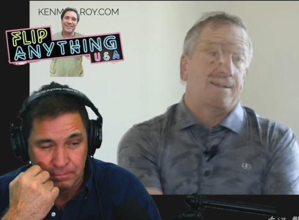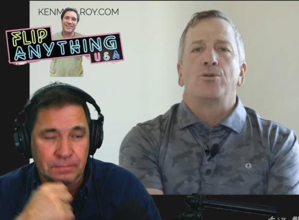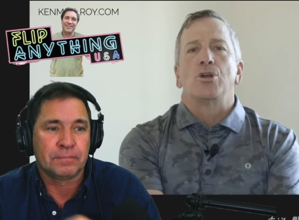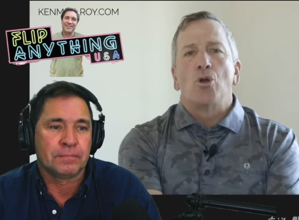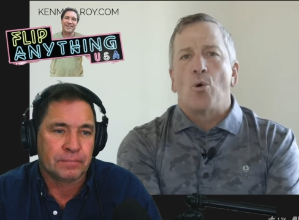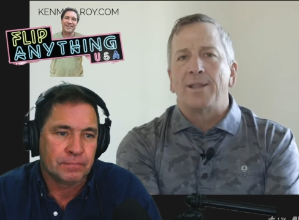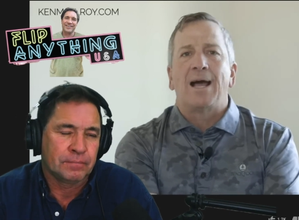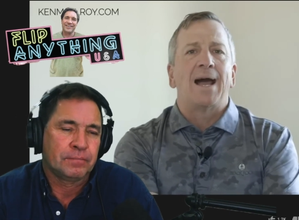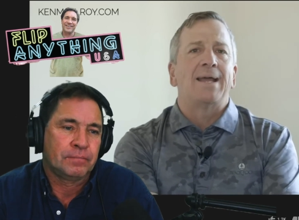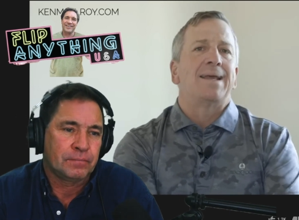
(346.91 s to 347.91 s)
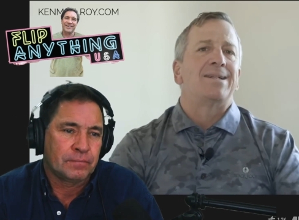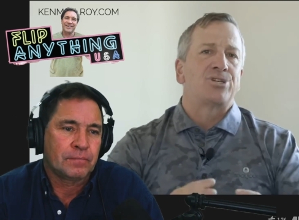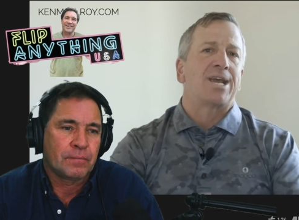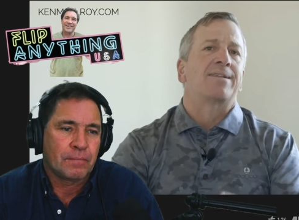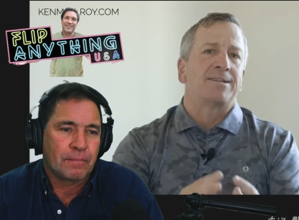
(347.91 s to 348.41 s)
Speaker 1: Act. You can go online and
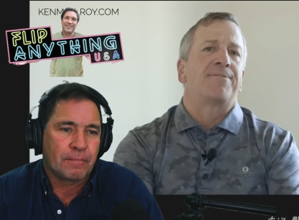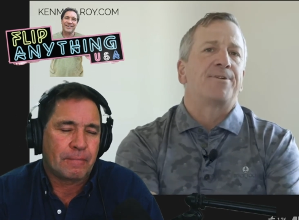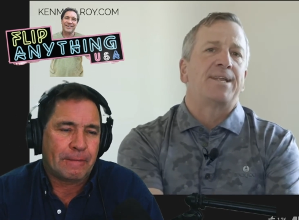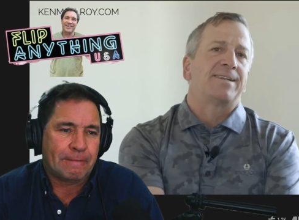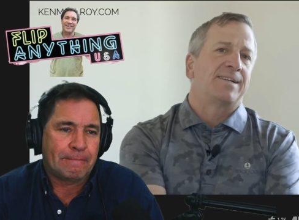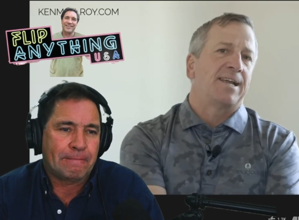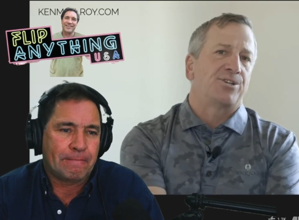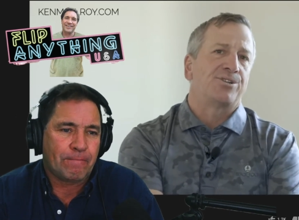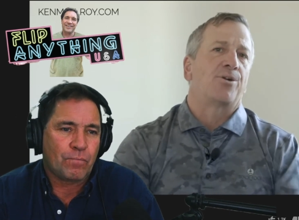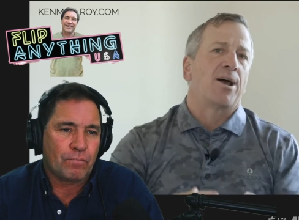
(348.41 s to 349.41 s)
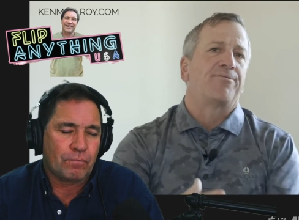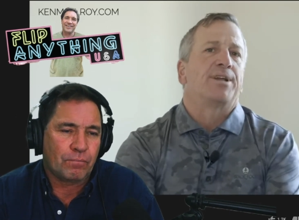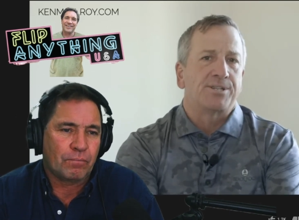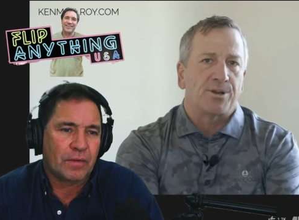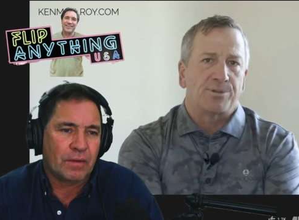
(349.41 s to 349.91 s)
check the different designations around
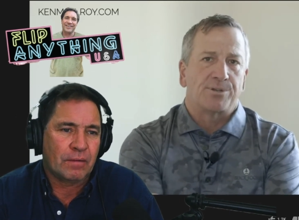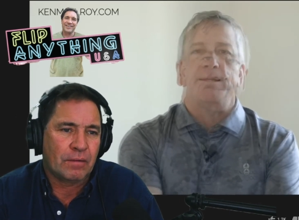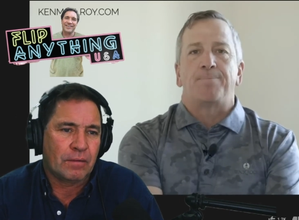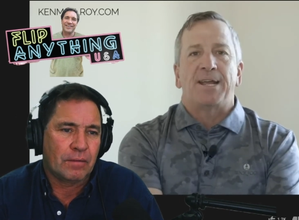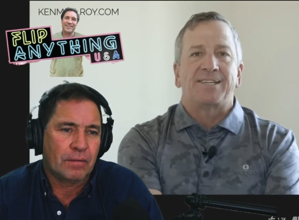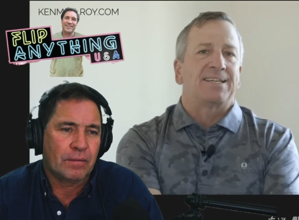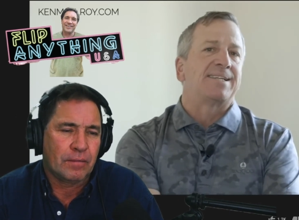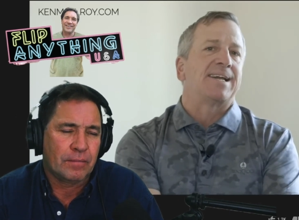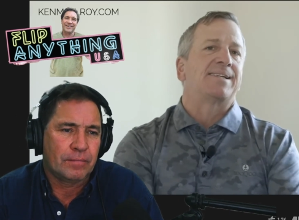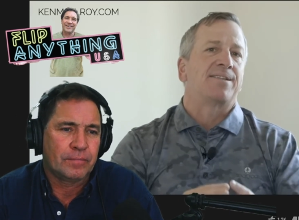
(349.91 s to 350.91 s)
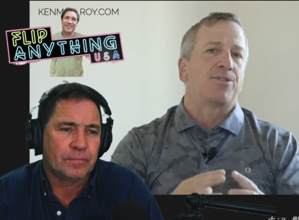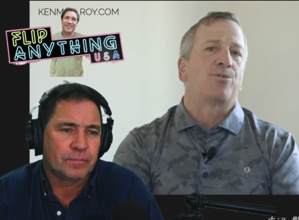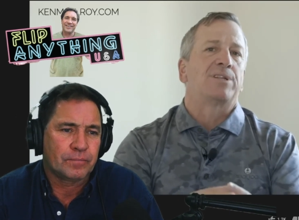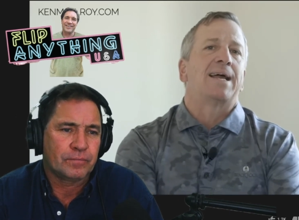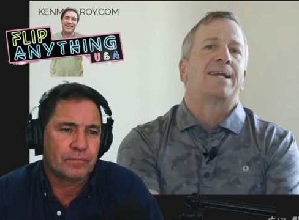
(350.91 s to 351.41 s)
flood zones. It basically says that
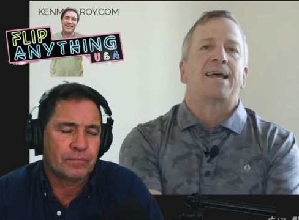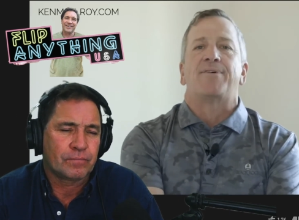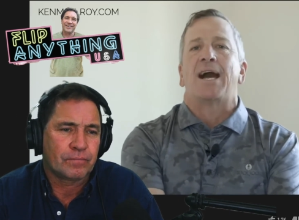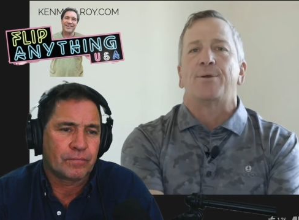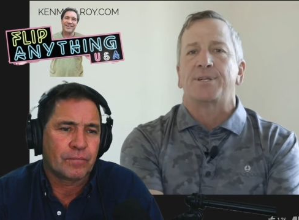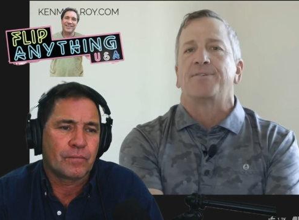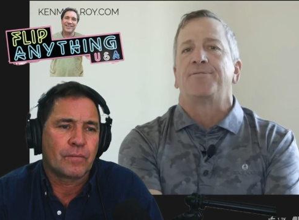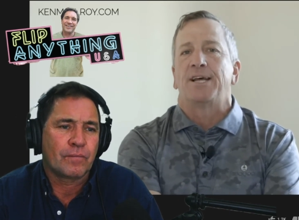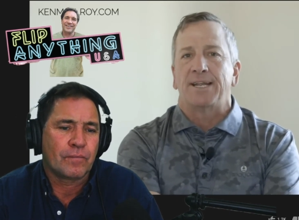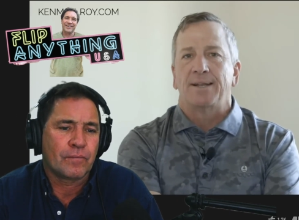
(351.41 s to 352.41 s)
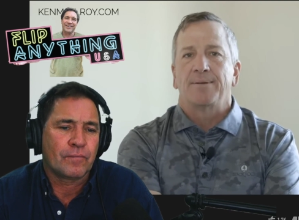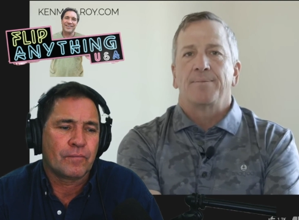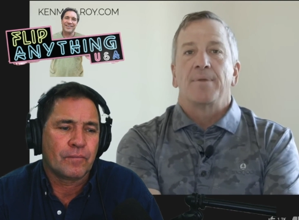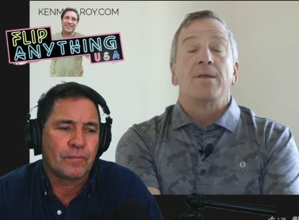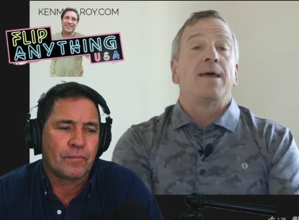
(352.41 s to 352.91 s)
those lands have a high risk of flooding,
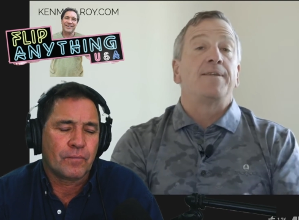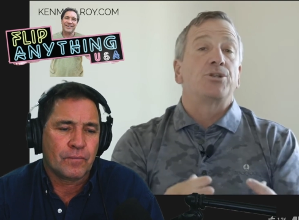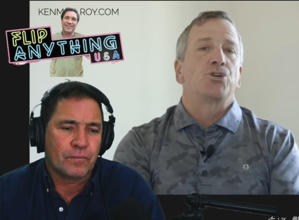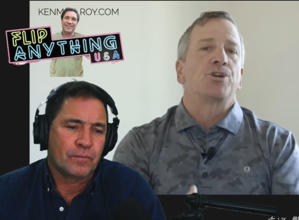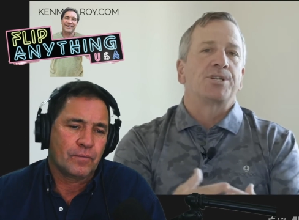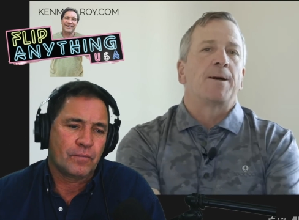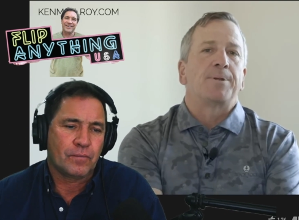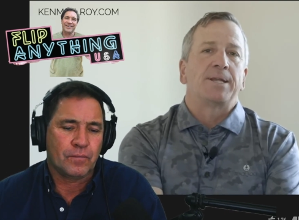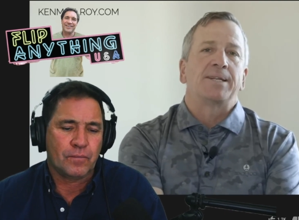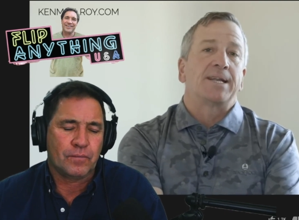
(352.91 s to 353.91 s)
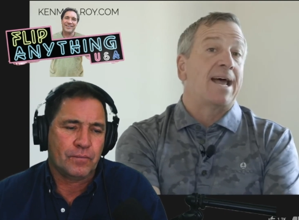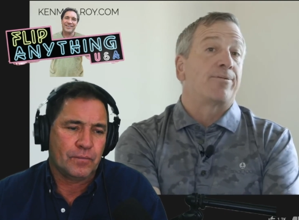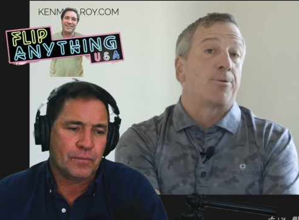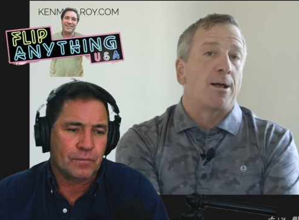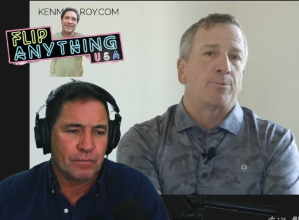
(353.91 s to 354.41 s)
and the insurance company is going to
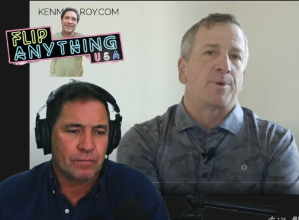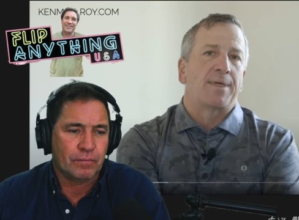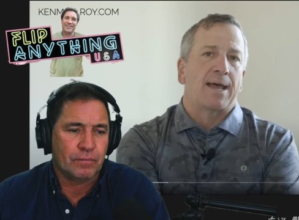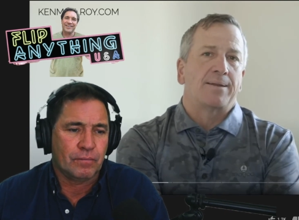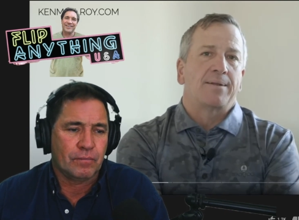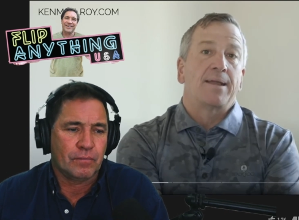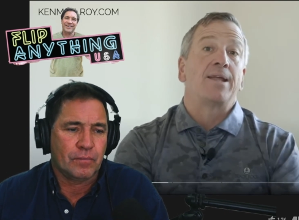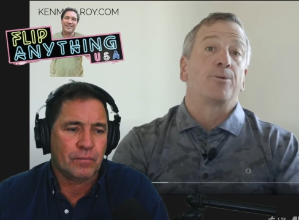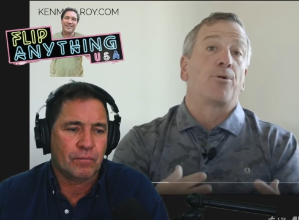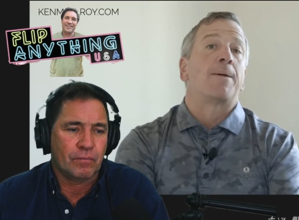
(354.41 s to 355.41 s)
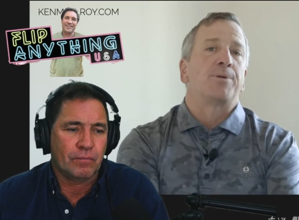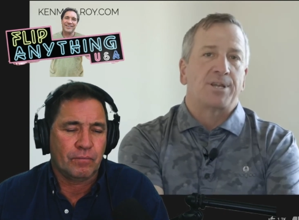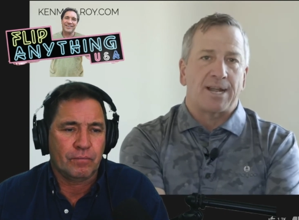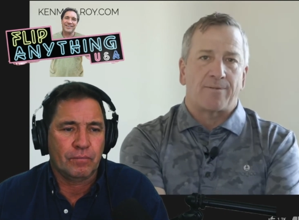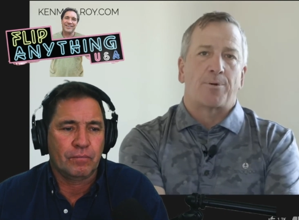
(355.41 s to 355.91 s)
have a problem with that, and your property
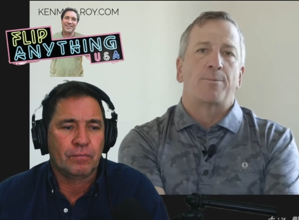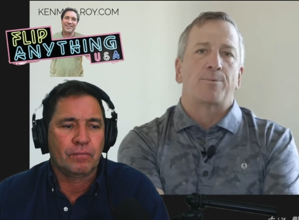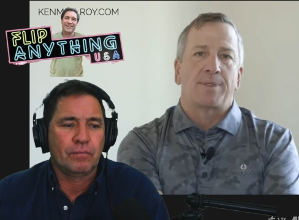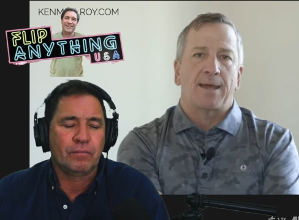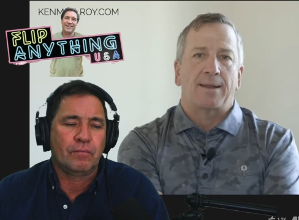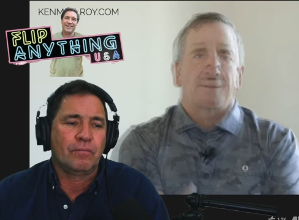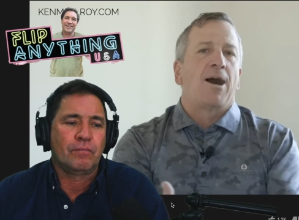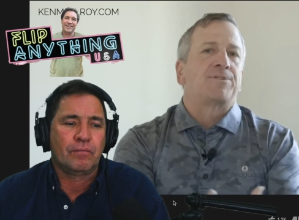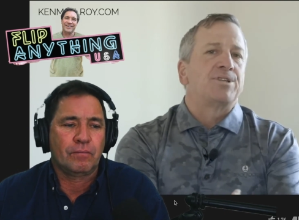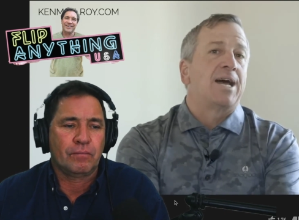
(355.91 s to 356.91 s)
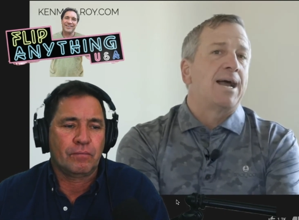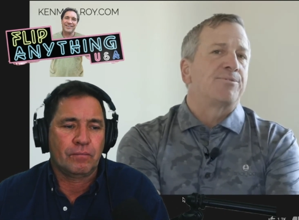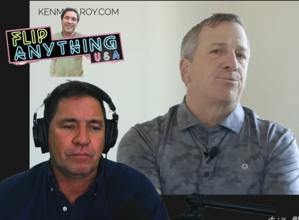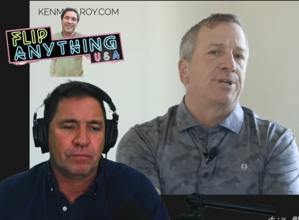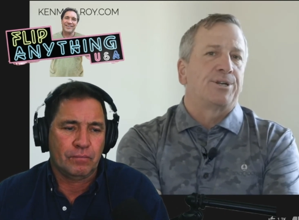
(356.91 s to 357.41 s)
could have a problem with that.
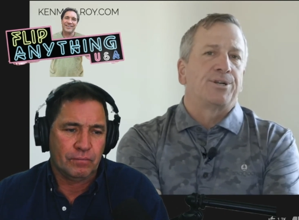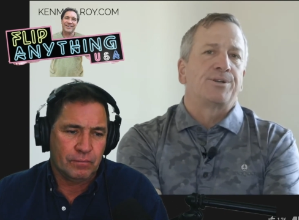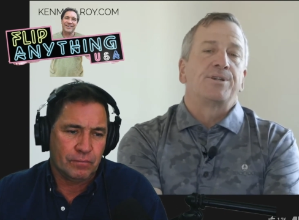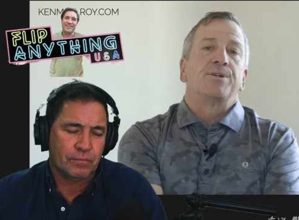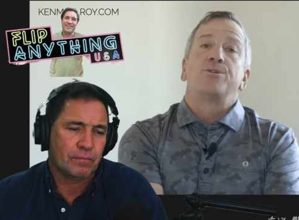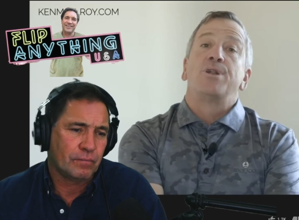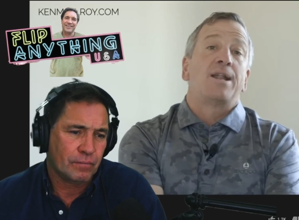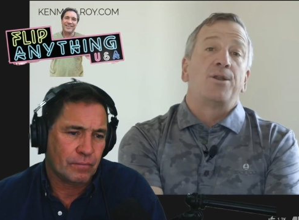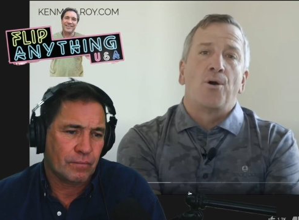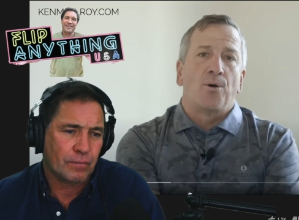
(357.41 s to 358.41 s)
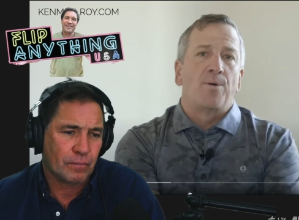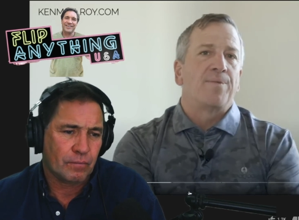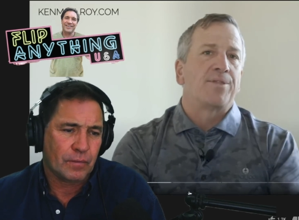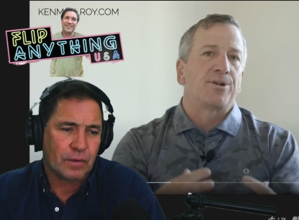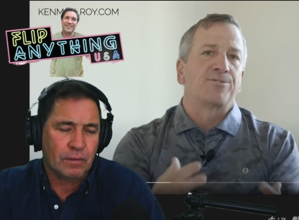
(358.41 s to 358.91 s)
Oftentimes, realtors do not know
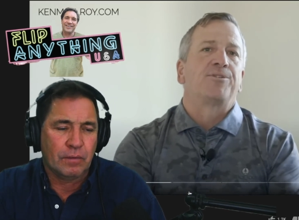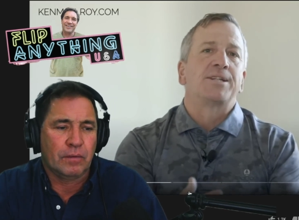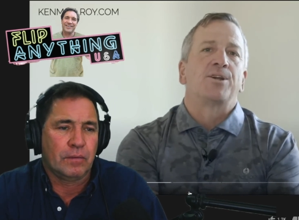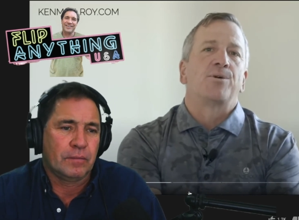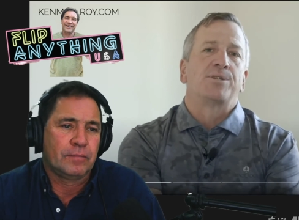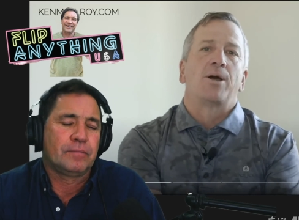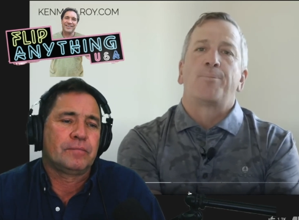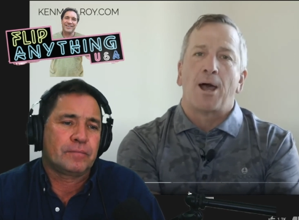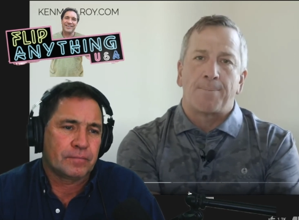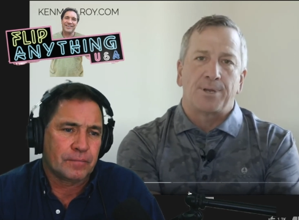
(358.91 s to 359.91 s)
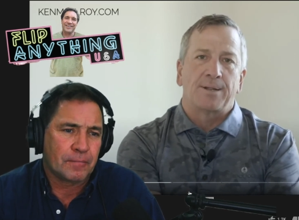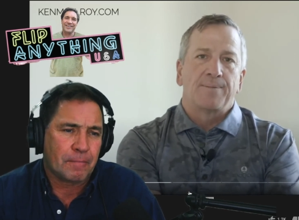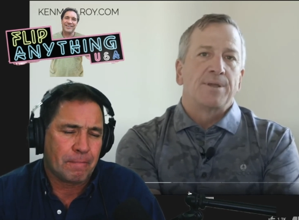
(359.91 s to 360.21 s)
that there's flood zones on property.